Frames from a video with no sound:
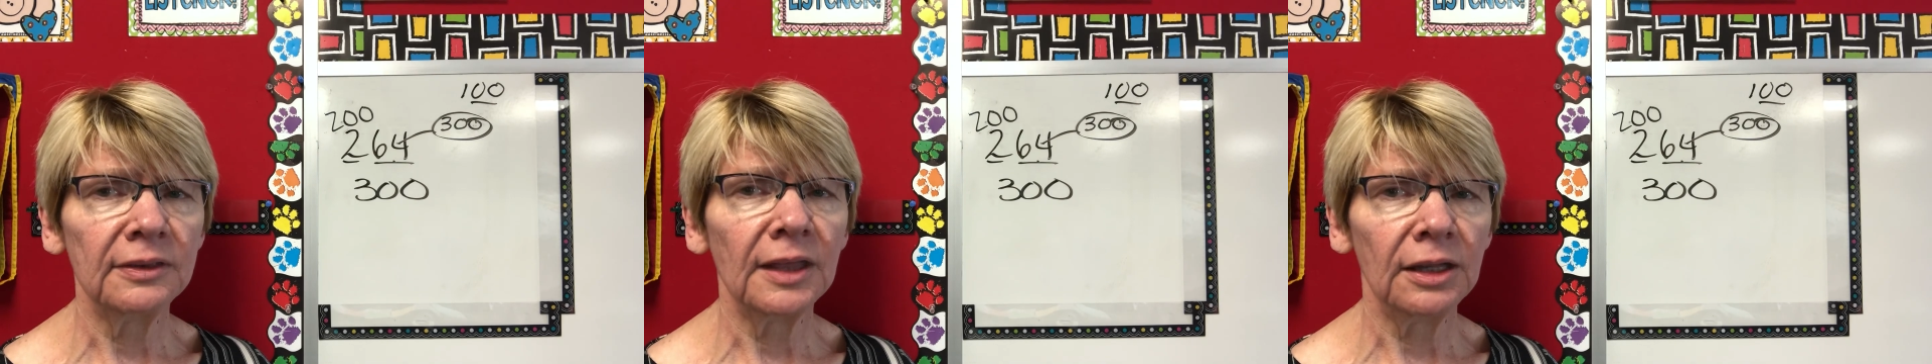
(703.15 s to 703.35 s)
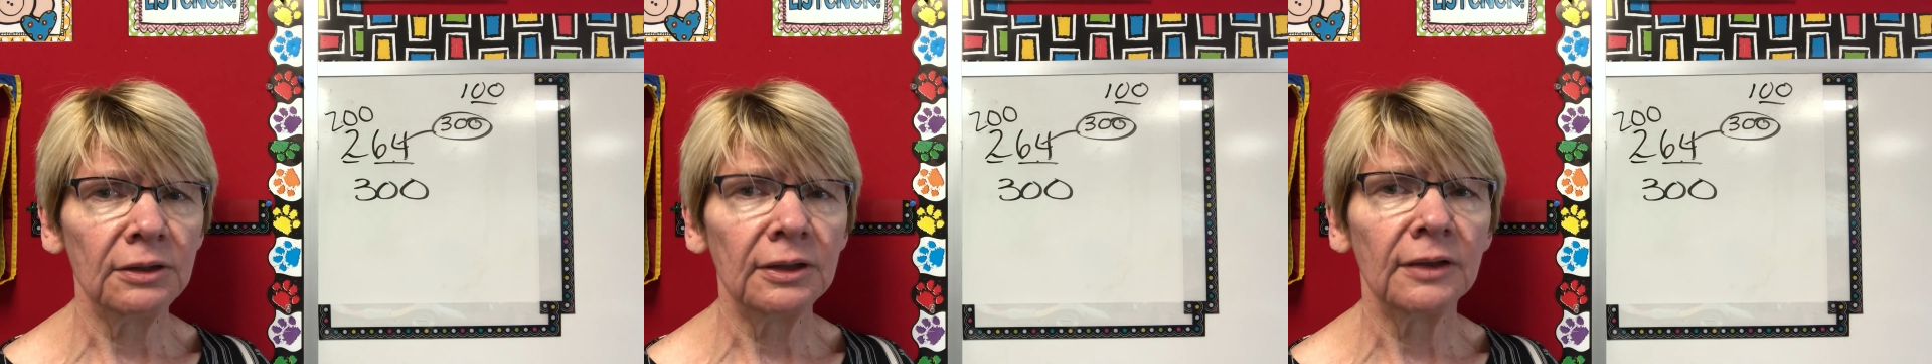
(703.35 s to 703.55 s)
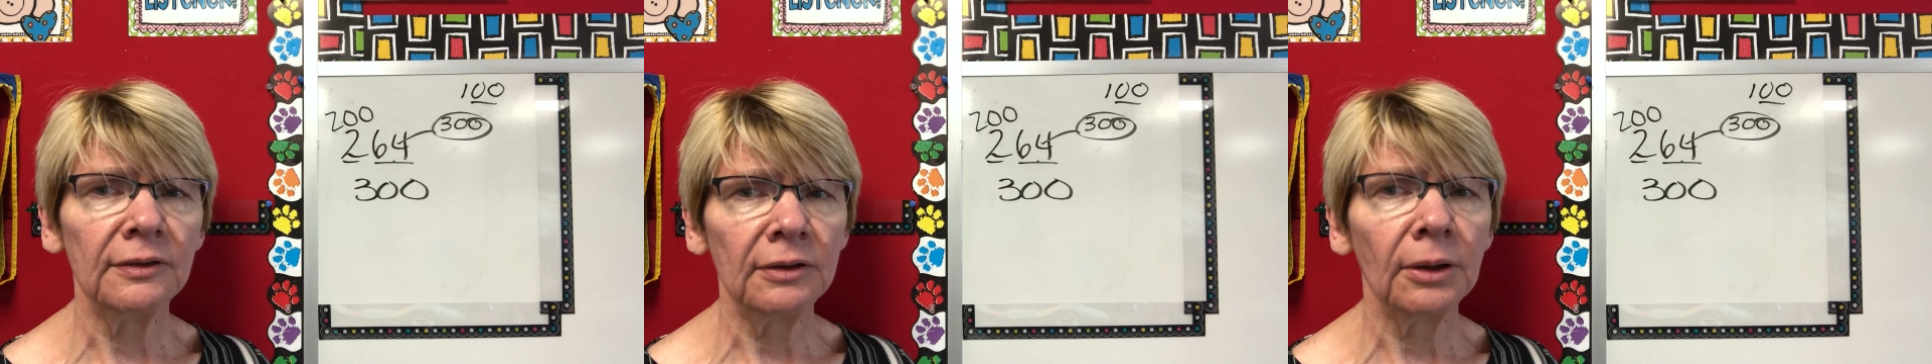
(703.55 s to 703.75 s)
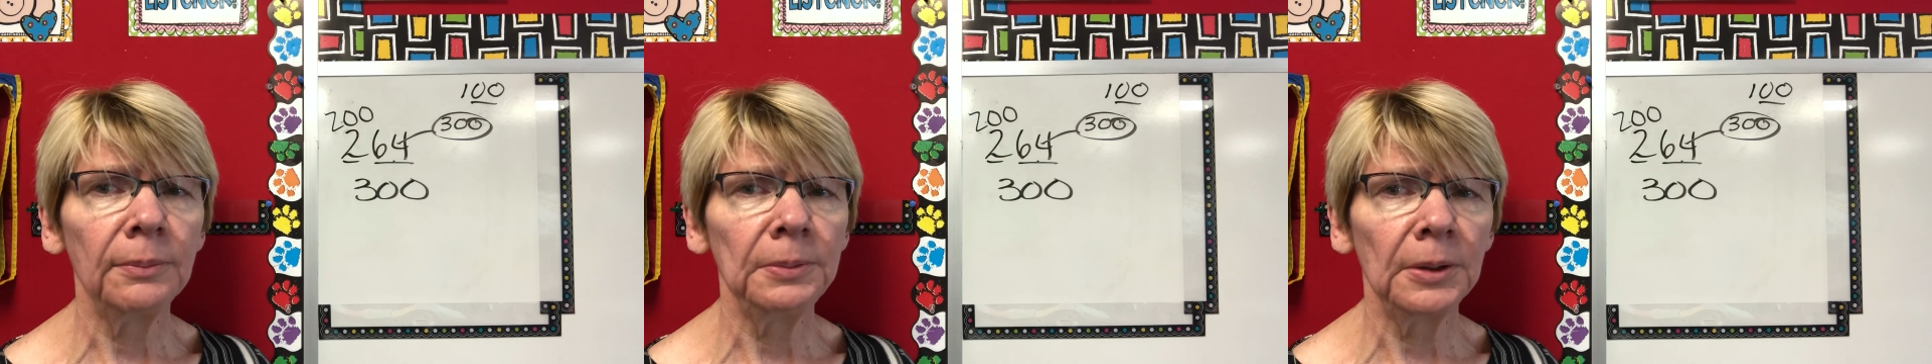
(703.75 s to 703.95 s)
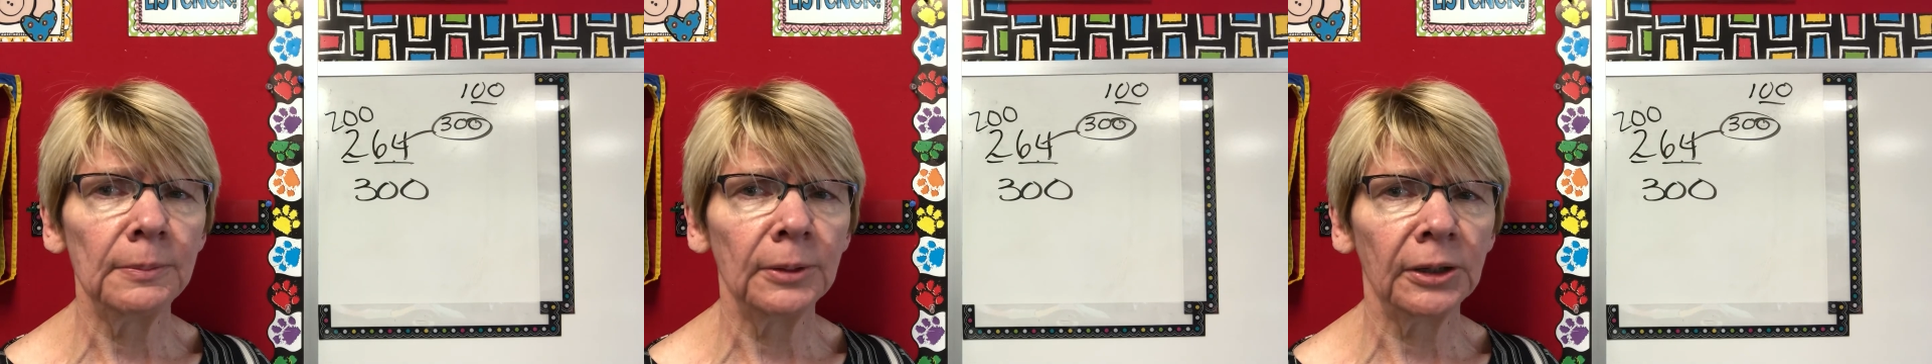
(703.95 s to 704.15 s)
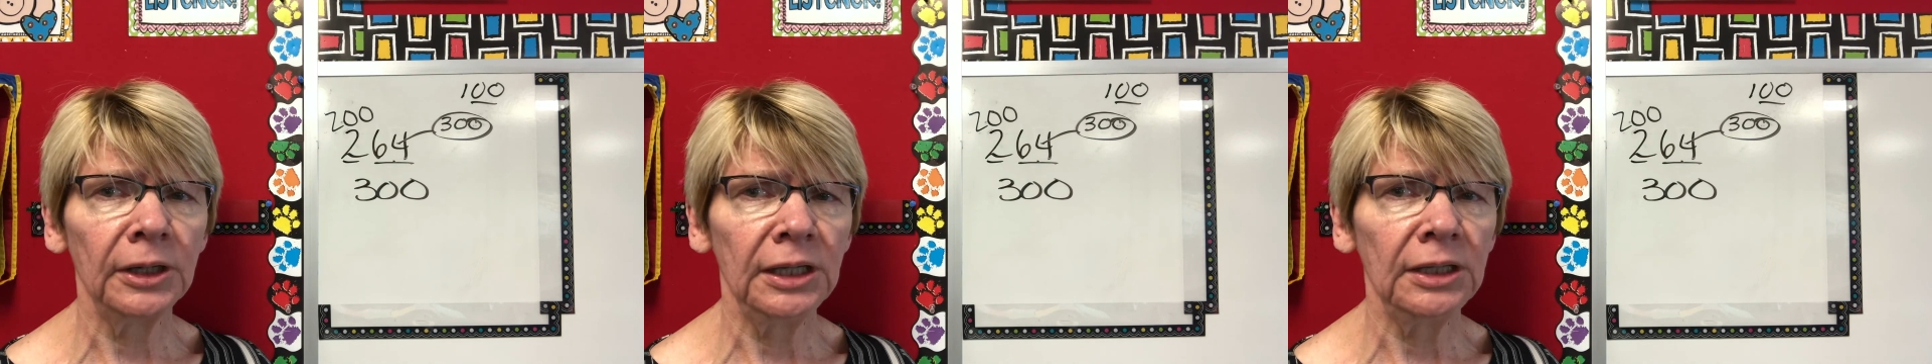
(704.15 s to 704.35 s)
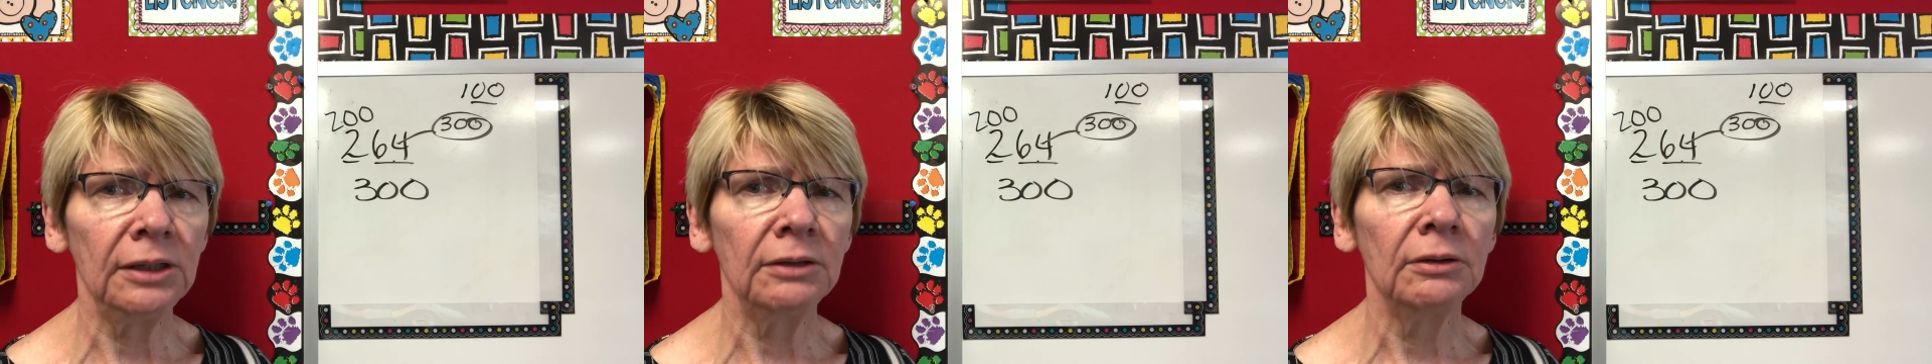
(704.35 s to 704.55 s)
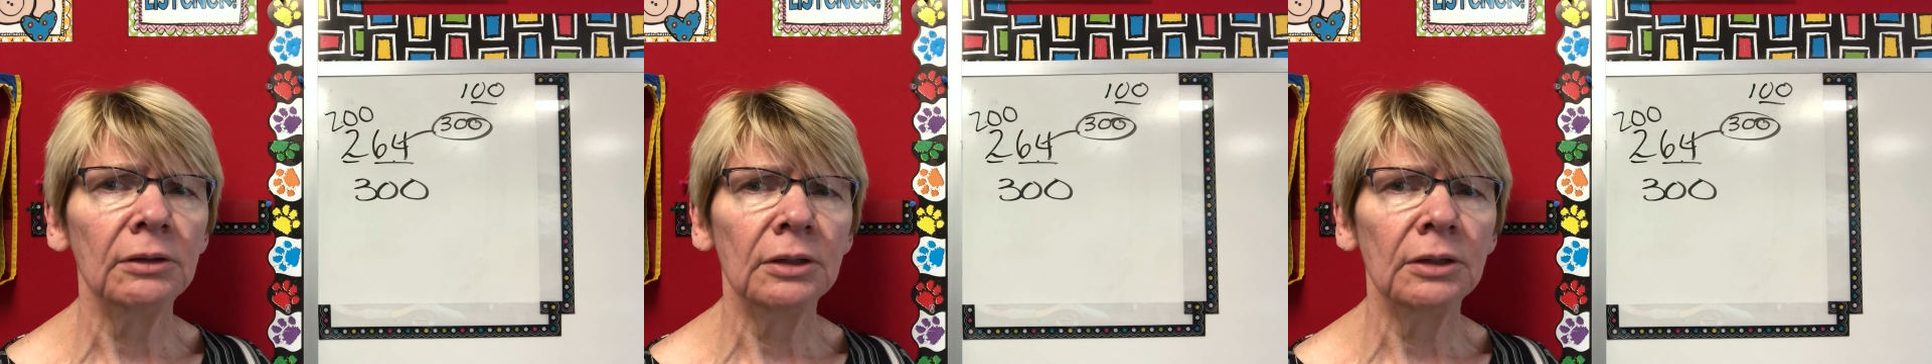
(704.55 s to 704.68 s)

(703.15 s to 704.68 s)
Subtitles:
That does help your brain